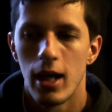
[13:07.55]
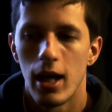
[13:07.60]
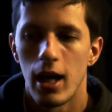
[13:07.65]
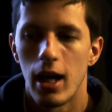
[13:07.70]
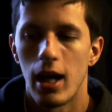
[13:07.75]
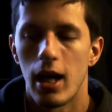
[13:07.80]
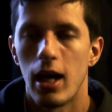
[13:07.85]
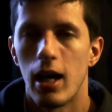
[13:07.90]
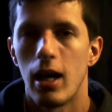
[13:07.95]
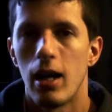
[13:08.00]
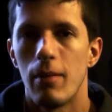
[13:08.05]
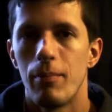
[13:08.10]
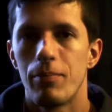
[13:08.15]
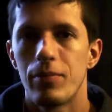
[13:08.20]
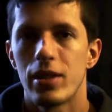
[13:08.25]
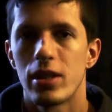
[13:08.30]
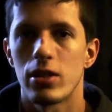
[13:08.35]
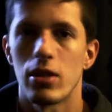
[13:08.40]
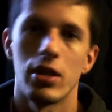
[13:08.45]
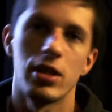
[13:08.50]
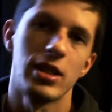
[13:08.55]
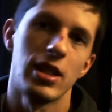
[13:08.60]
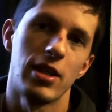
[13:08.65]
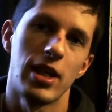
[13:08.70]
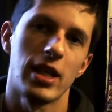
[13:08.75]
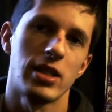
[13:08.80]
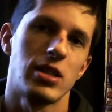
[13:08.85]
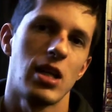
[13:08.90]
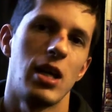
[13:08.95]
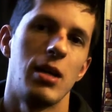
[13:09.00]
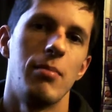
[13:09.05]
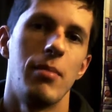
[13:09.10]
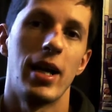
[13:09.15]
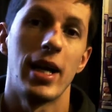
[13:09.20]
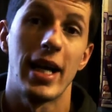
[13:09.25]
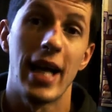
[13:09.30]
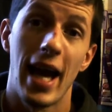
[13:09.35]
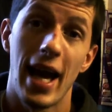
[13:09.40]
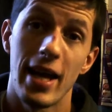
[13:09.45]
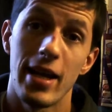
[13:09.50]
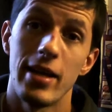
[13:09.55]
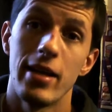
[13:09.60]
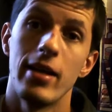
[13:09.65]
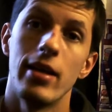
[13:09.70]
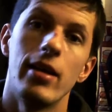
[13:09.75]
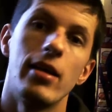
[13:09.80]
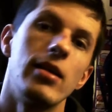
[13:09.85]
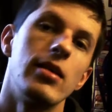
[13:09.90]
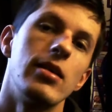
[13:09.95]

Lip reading: So until next time, again,